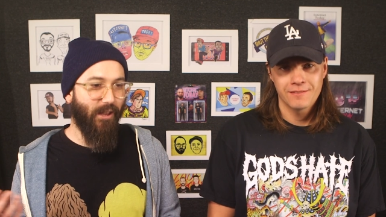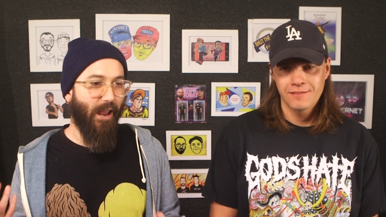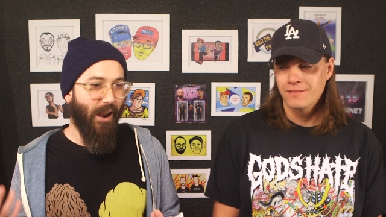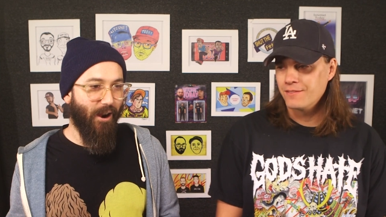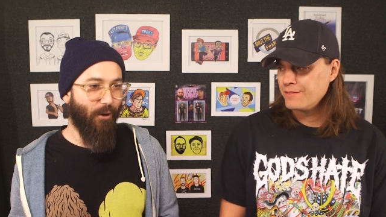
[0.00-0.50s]

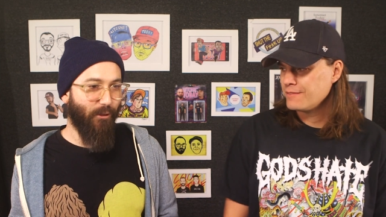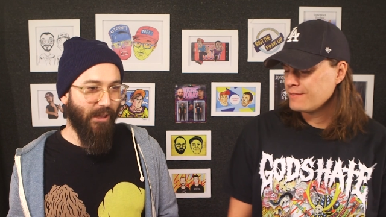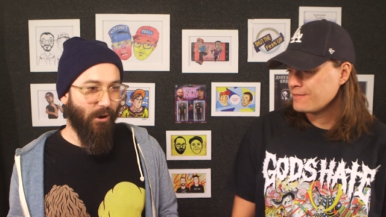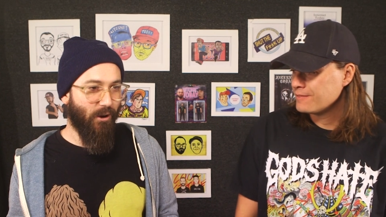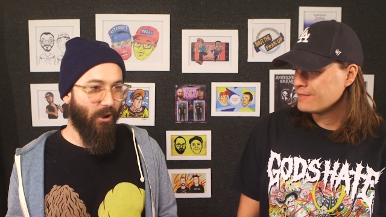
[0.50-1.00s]
Speaker 1: the air with
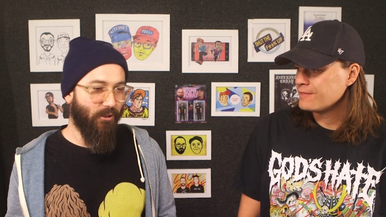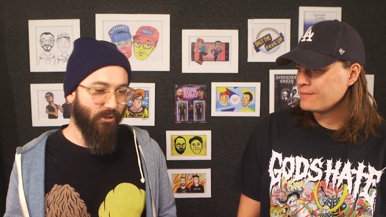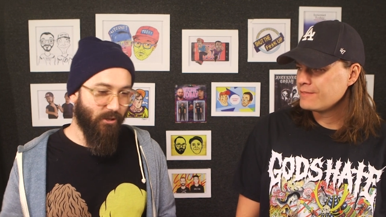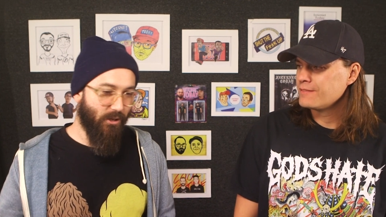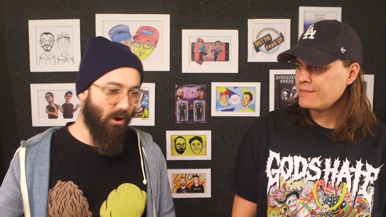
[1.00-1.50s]
alcohol
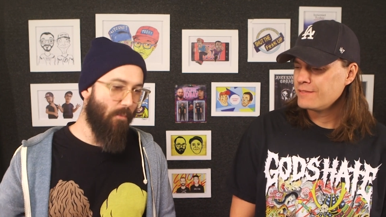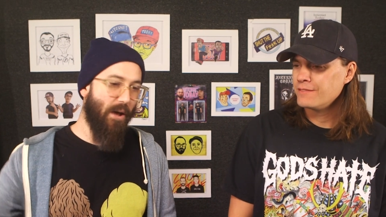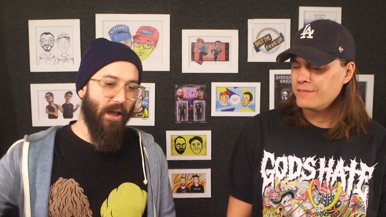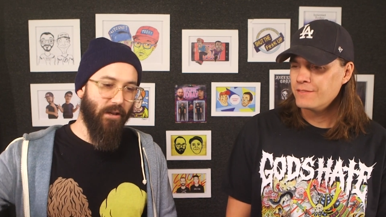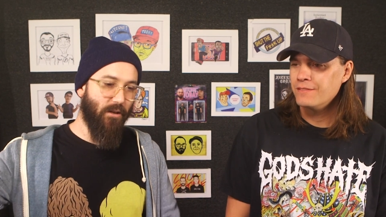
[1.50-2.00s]
gel? You go up
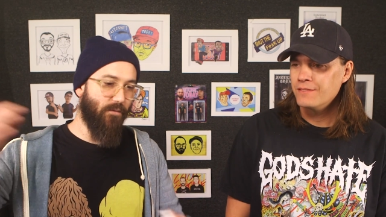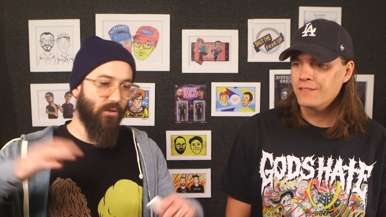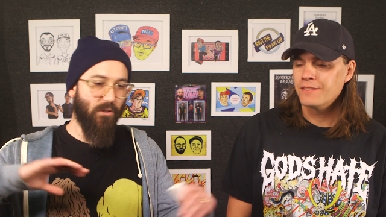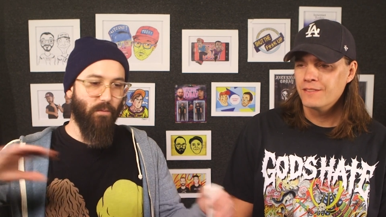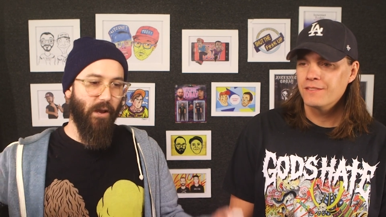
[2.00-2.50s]
high enough,
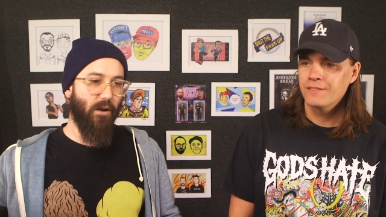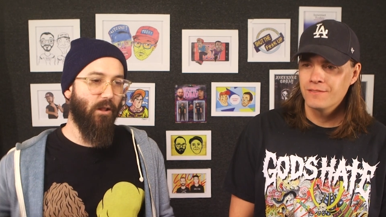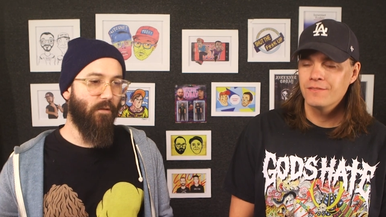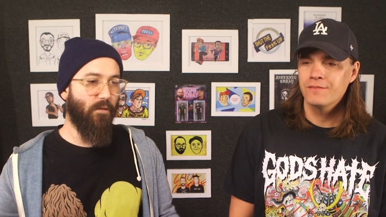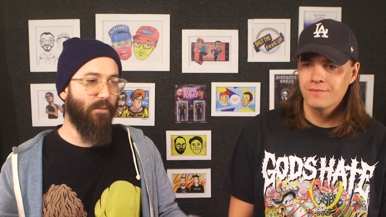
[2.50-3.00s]
you spray it
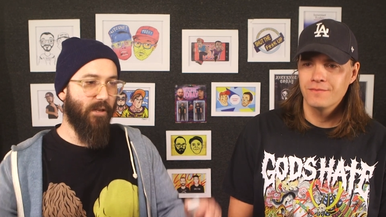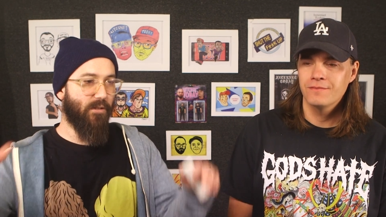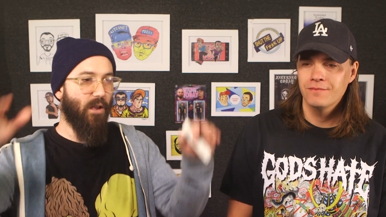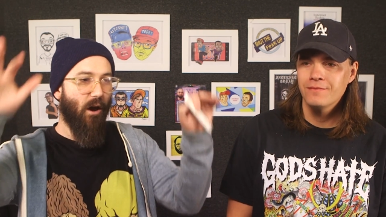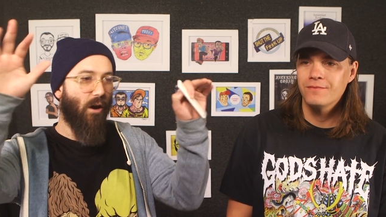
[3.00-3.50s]
all over the
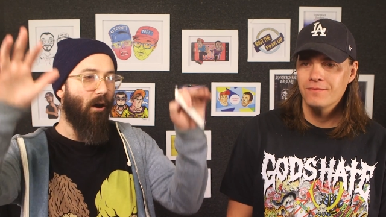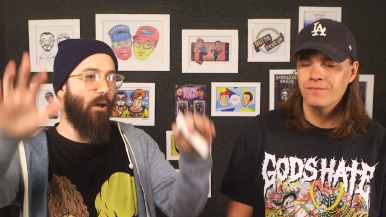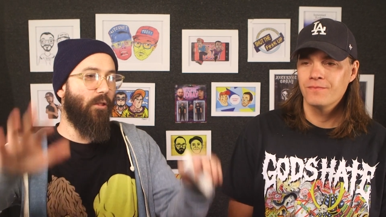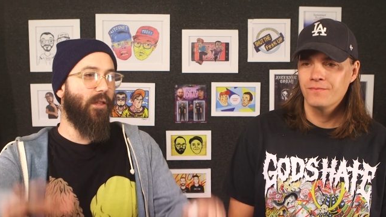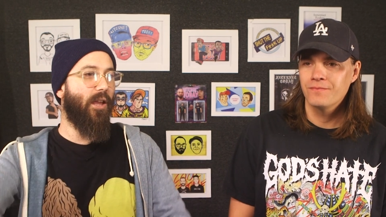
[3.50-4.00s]
place,
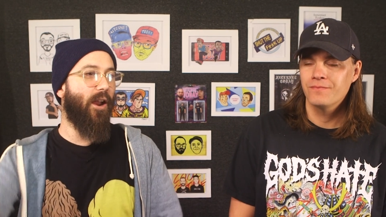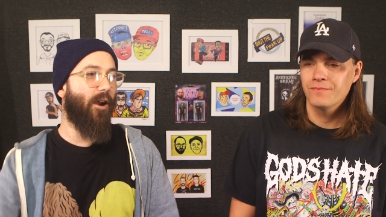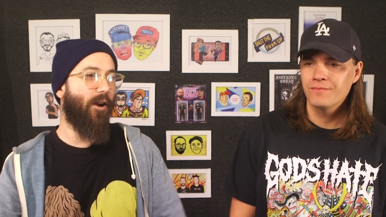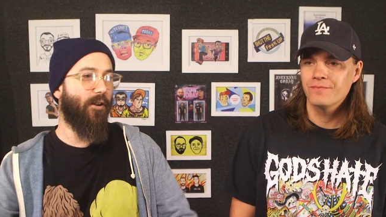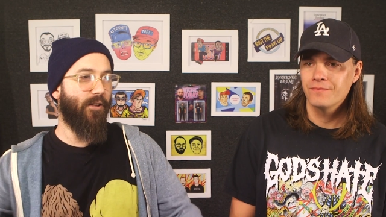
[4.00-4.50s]
all the
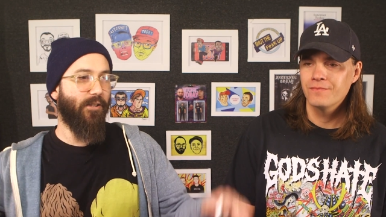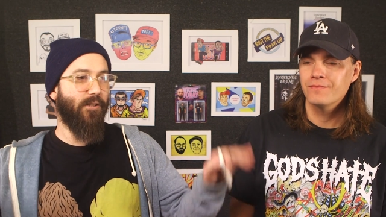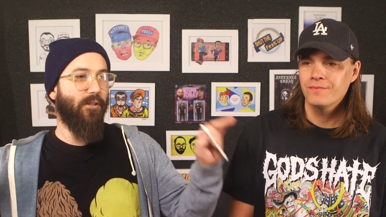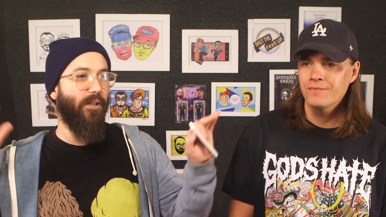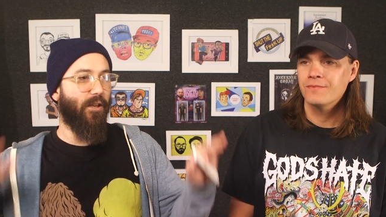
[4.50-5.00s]
air gets
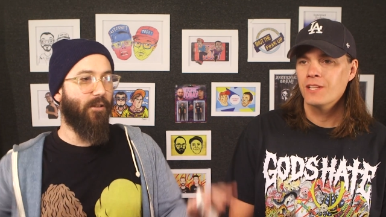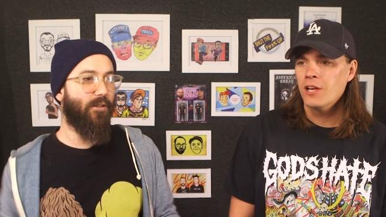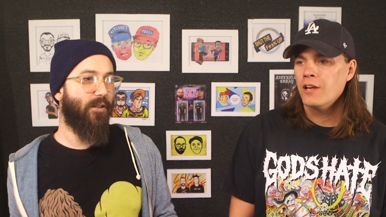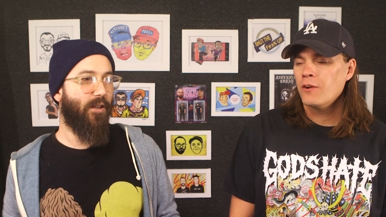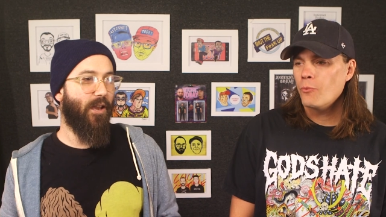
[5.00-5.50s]

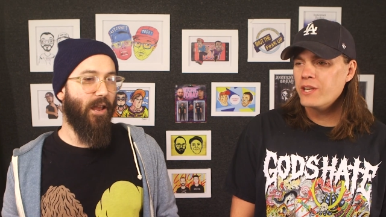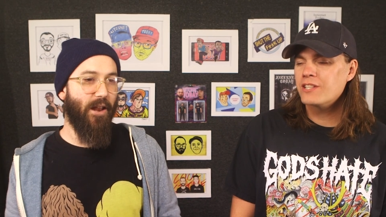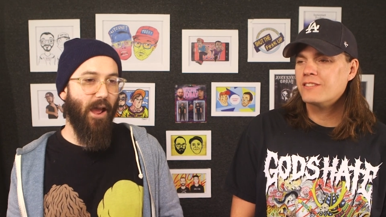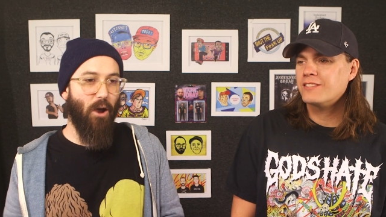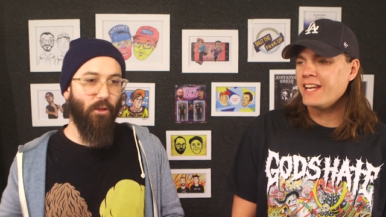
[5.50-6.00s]
Speaker 2: cleaned. We and
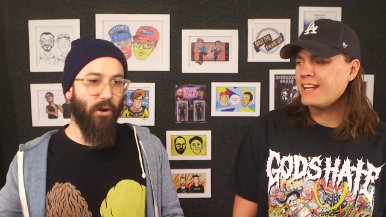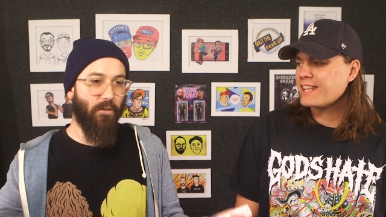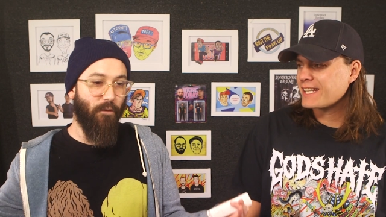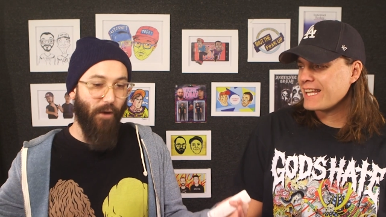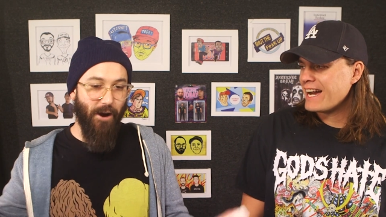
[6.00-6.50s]
should seed
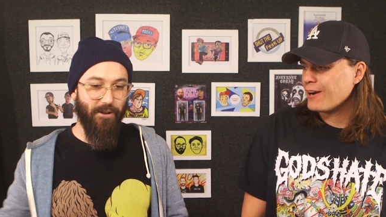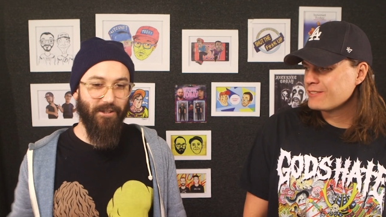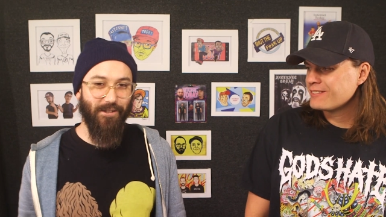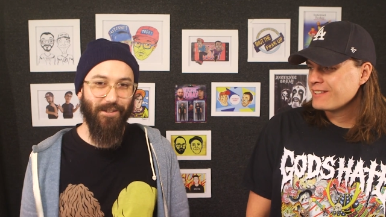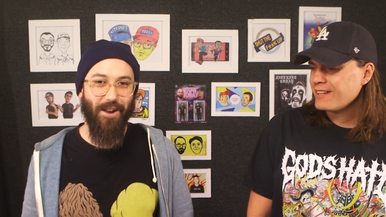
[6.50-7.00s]
the, the
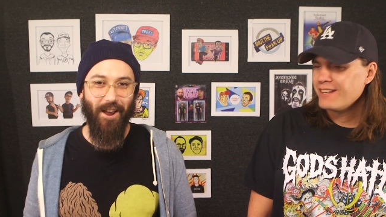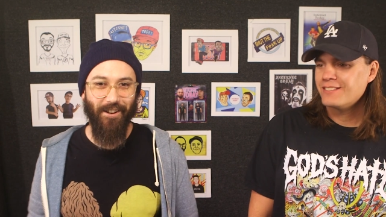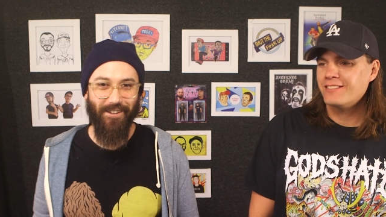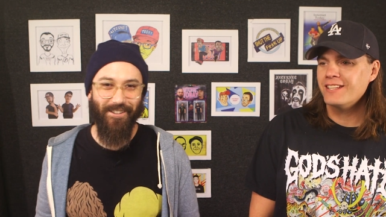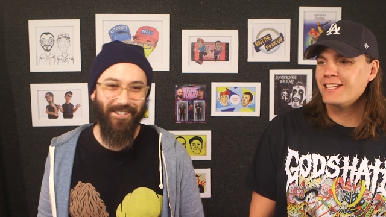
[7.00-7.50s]
clouds. is gone.
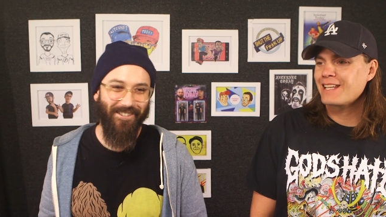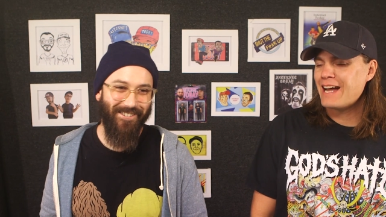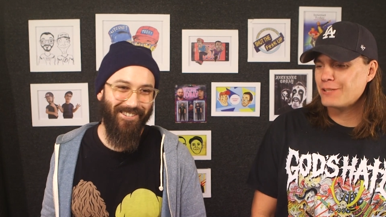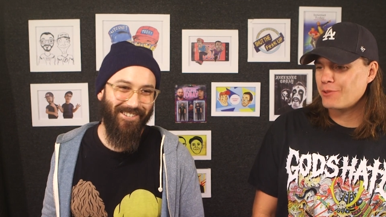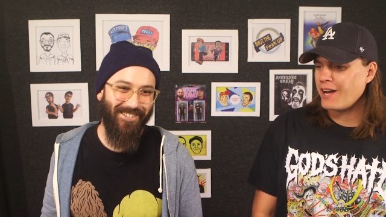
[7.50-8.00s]
Seed the
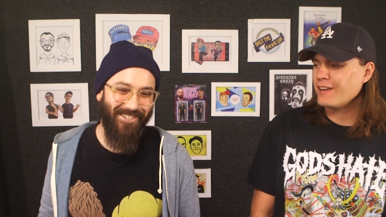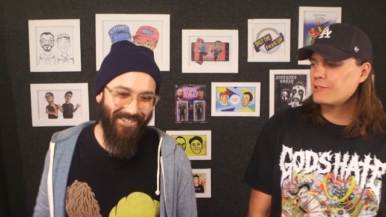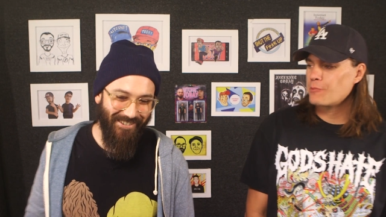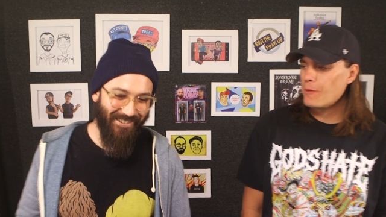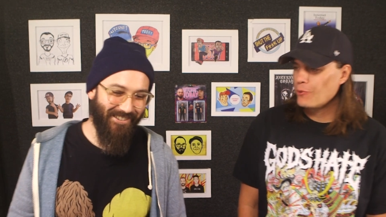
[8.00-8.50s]
clouds with
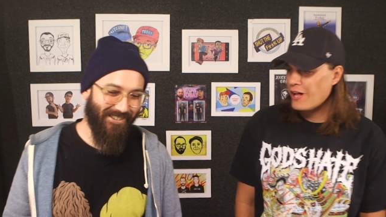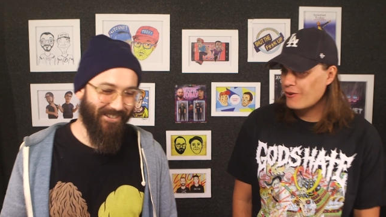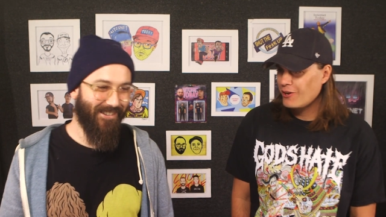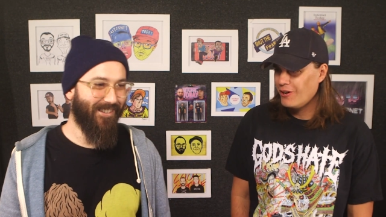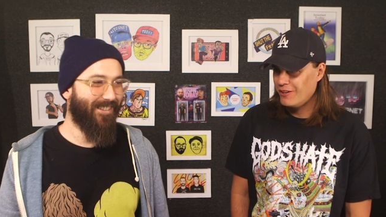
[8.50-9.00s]
isopropyl
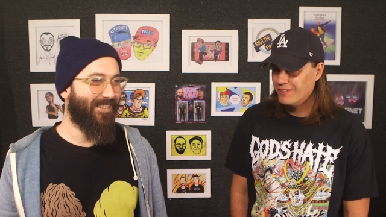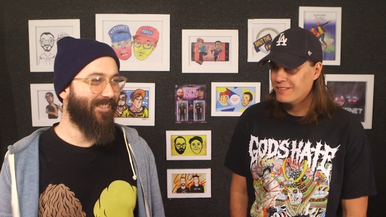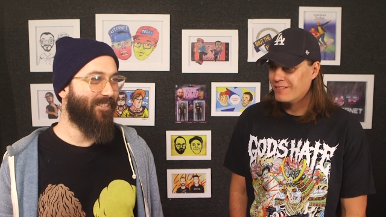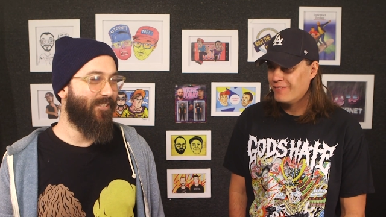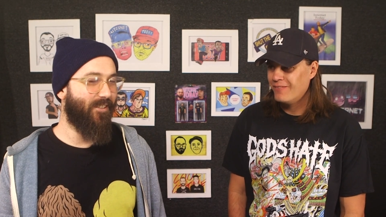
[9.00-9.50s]
alcohol.
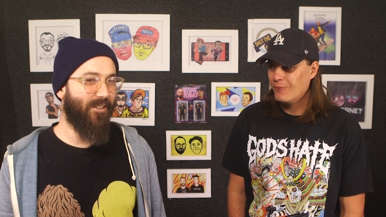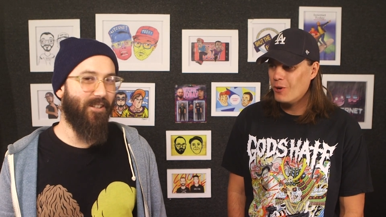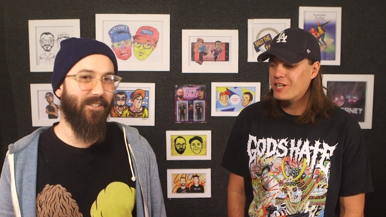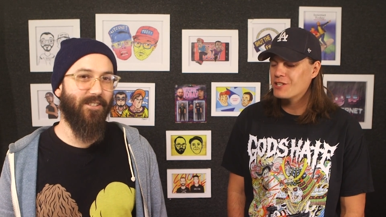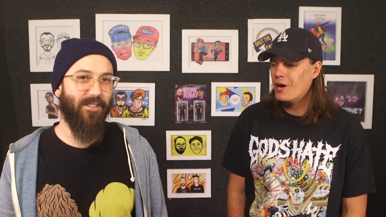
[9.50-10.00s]
Yes.
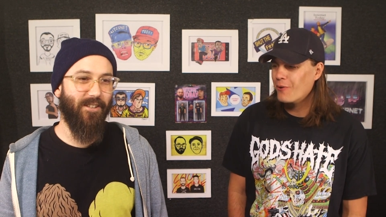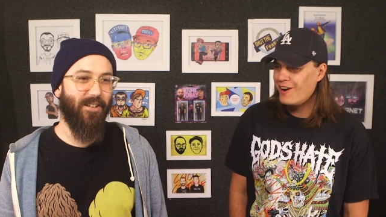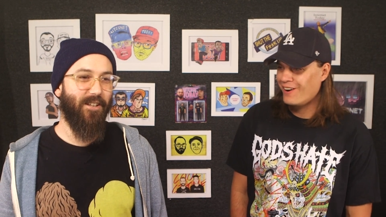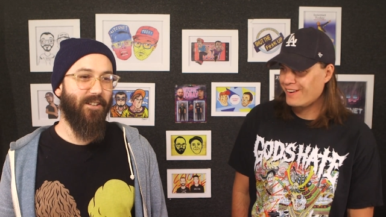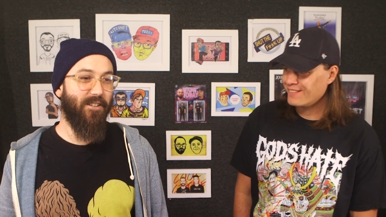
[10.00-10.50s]
What could go wrong?